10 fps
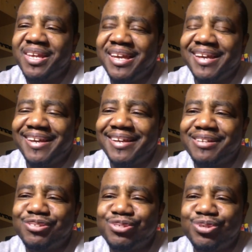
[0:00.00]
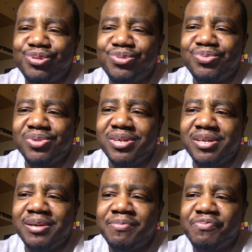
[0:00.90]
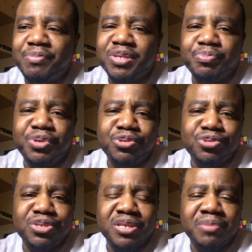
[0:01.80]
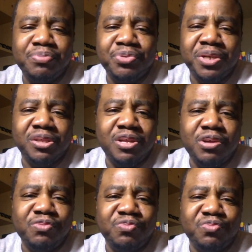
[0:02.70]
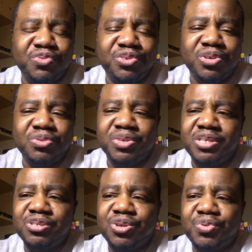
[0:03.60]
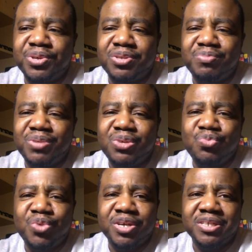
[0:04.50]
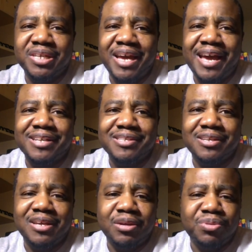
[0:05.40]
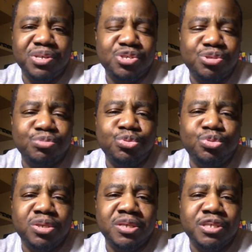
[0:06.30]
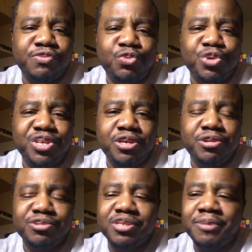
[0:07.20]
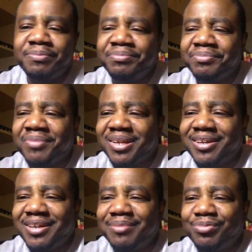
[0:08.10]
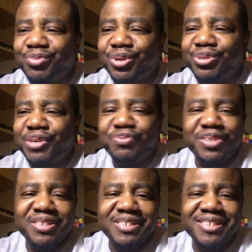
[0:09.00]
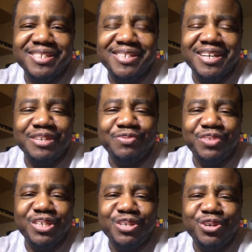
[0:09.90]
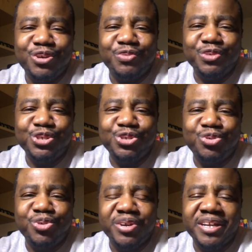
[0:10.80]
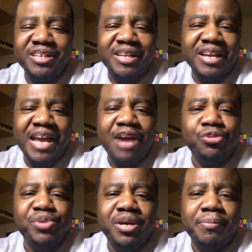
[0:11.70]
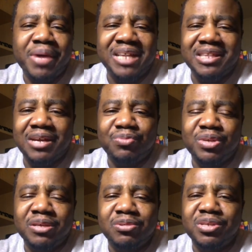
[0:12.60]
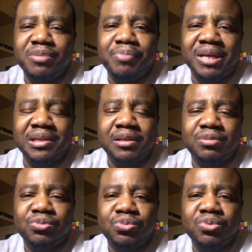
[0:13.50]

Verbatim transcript: And so, um, from a spiritual standpoint, love, you know, is going to be what has to carry us through the next four years. Um, we are definitely seeing a sign of ego for sure. And, and how do we combat that? We can only combat that through